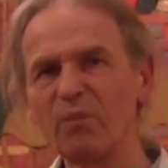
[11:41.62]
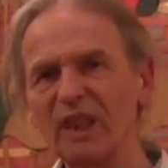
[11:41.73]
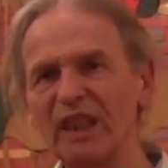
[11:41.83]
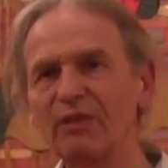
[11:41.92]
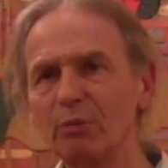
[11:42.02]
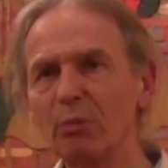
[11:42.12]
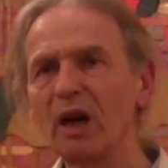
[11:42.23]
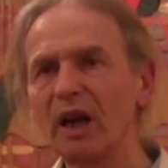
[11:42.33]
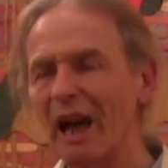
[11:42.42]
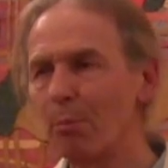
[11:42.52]
even
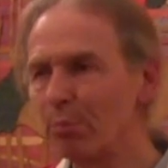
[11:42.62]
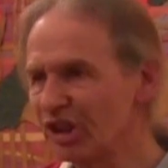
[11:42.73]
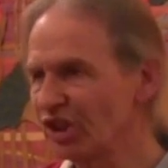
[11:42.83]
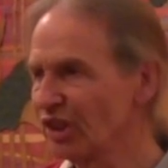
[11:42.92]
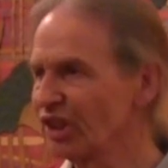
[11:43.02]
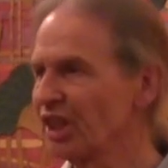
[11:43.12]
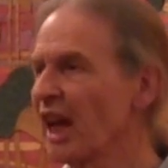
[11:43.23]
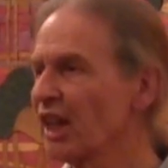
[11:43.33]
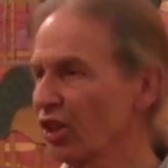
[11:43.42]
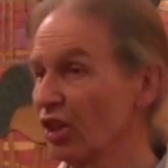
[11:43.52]
my ambition as an
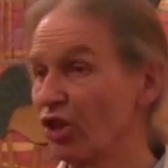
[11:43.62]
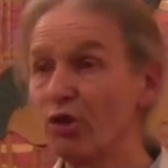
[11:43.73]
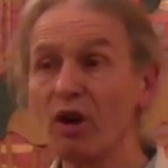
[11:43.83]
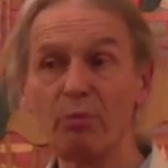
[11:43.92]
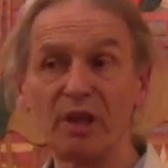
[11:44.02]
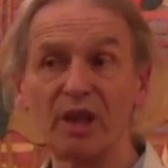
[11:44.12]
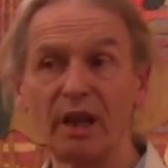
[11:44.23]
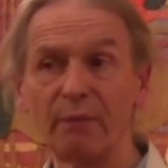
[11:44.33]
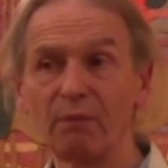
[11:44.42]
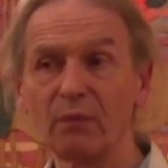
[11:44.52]
actor drove me
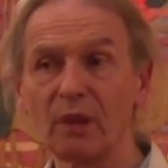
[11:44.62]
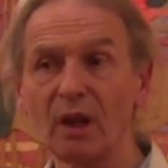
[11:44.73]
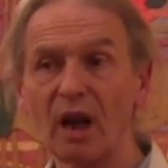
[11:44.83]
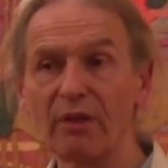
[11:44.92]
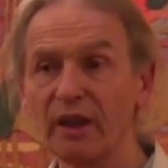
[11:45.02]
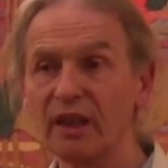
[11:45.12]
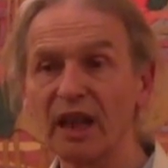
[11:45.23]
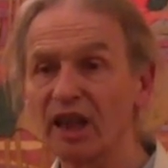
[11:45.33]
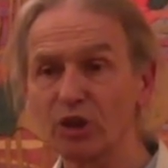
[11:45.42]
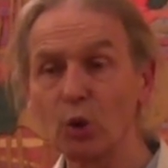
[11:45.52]
there. I think it
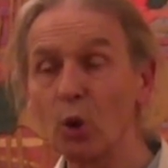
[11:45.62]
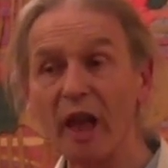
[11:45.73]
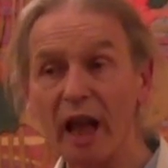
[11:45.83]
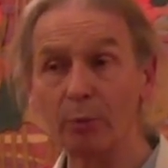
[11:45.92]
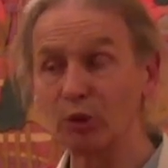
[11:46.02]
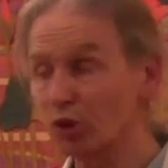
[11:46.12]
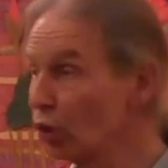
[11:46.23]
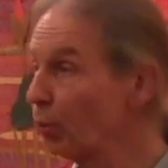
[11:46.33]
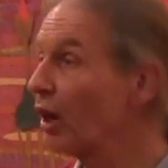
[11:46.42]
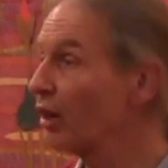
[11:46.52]
actually all helped. It was
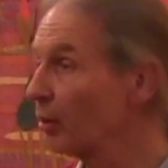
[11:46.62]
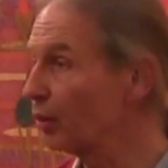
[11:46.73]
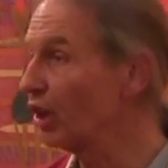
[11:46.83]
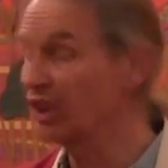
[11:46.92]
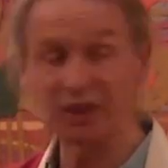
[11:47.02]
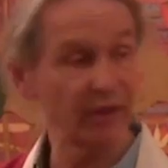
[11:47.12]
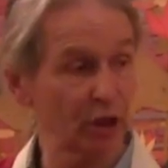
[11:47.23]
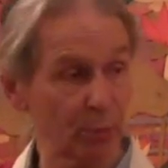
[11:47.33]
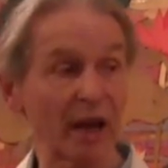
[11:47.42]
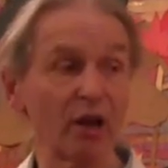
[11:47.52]
all part of the process. So I
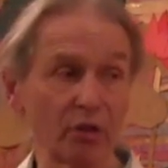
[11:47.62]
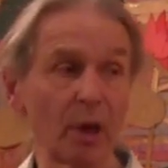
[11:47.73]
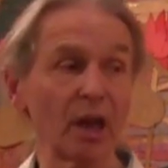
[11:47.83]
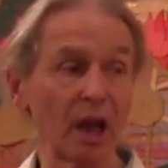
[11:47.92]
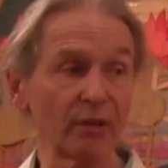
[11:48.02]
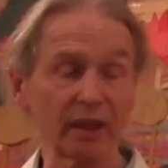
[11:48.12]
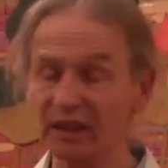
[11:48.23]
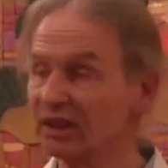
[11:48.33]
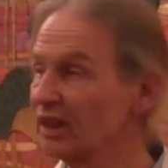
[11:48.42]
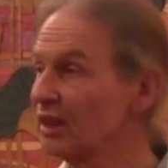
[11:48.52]
look back over my life, I
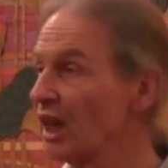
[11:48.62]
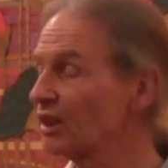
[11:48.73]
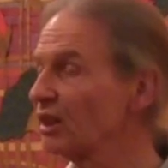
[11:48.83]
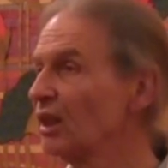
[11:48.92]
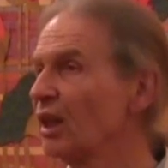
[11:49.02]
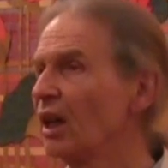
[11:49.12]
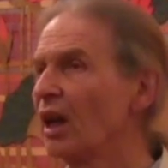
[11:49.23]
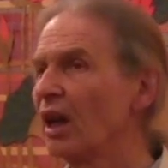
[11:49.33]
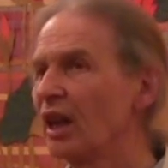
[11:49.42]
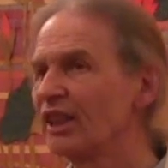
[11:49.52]
can see that.
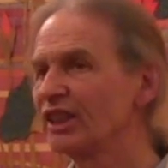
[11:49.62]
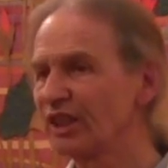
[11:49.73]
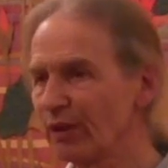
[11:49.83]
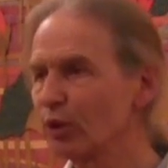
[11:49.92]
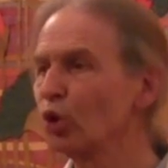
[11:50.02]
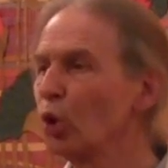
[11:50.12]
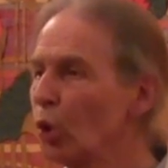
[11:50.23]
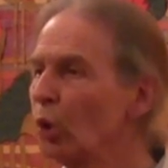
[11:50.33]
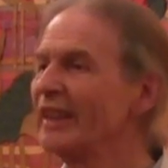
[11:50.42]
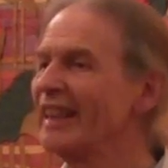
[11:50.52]
It's as if it was
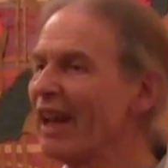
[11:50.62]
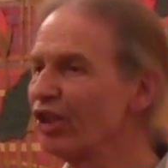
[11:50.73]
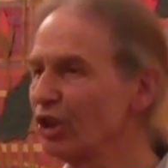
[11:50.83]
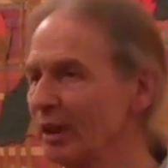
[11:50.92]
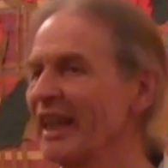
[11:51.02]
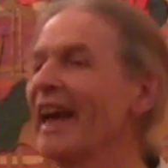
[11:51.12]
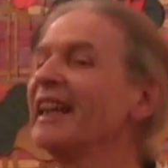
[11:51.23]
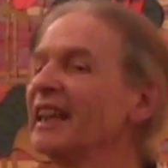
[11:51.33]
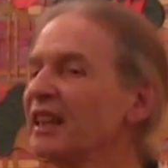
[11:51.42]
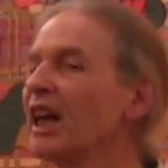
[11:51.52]
all inevitably
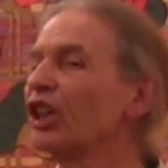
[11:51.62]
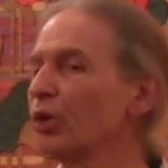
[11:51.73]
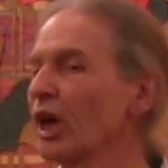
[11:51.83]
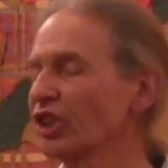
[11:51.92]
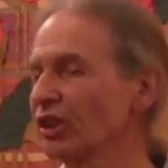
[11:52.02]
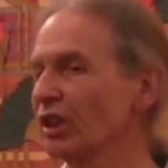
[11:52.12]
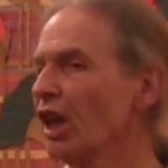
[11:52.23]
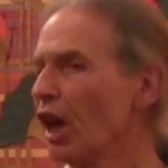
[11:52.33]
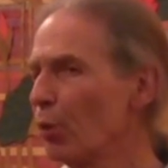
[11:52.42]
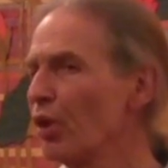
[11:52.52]
heading in that direction.
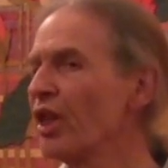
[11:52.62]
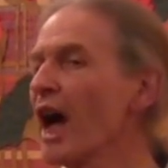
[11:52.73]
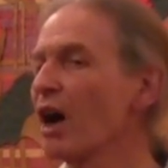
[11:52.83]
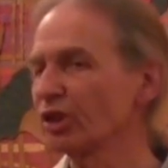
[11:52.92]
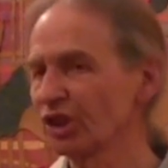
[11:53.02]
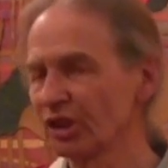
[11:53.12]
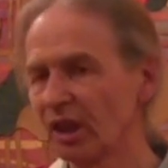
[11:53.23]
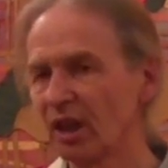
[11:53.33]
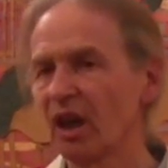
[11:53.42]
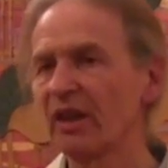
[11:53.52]
And without
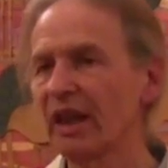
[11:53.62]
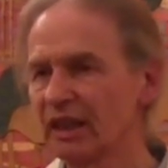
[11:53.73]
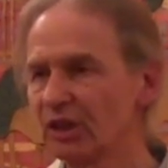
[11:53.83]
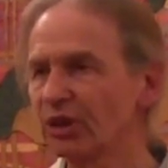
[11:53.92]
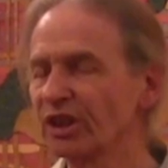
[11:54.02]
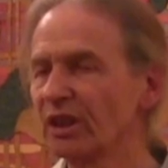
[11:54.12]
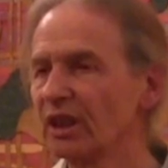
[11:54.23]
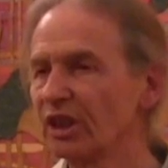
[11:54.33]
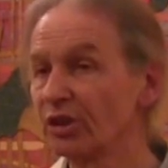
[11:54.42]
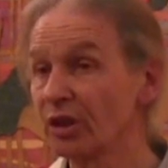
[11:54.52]
that interest in
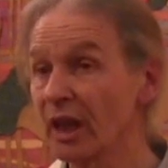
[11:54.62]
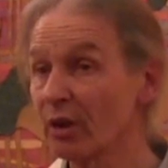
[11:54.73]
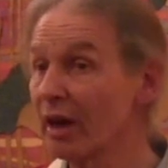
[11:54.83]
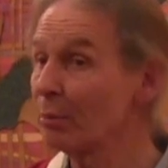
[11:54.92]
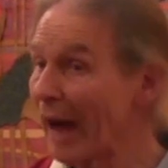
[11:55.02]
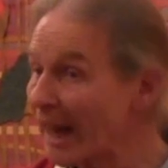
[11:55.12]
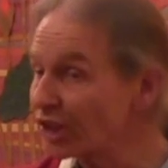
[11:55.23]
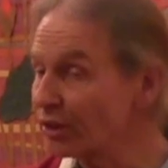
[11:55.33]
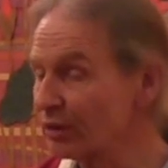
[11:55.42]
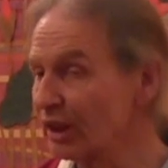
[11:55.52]
literature, that great
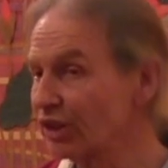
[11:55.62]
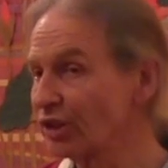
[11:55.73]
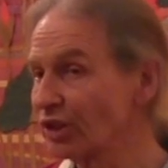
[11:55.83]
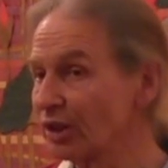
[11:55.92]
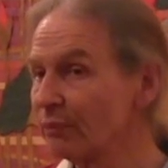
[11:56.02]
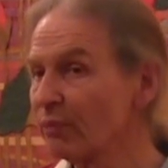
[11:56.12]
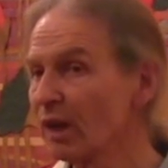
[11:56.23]
passion for literature,